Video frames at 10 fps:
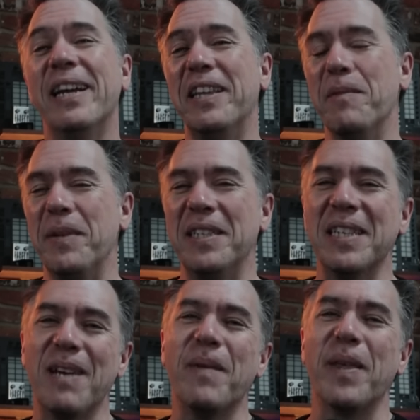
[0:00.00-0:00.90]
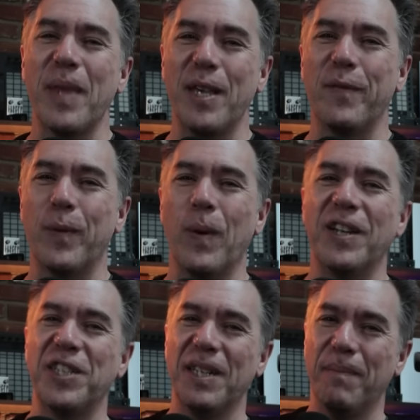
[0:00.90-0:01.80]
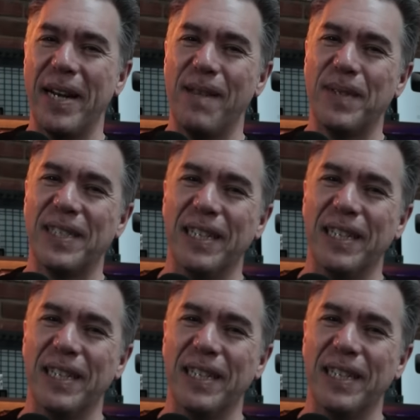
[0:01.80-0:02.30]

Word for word: In the meantime, I thank you for watching. My name is